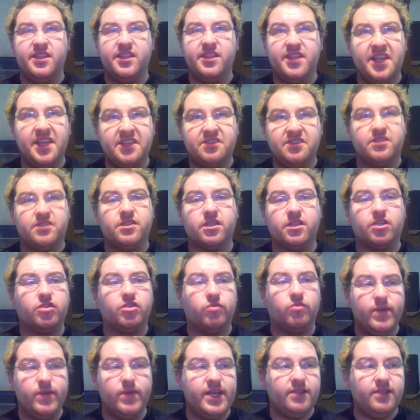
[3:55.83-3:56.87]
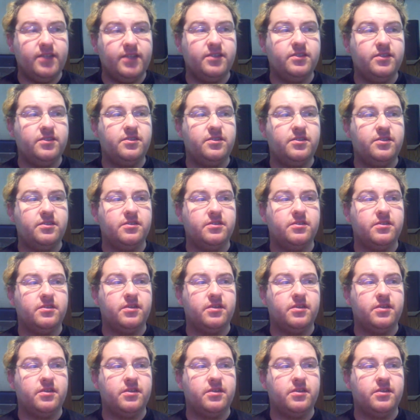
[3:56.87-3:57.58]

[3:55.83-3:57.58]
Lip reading: it's the greens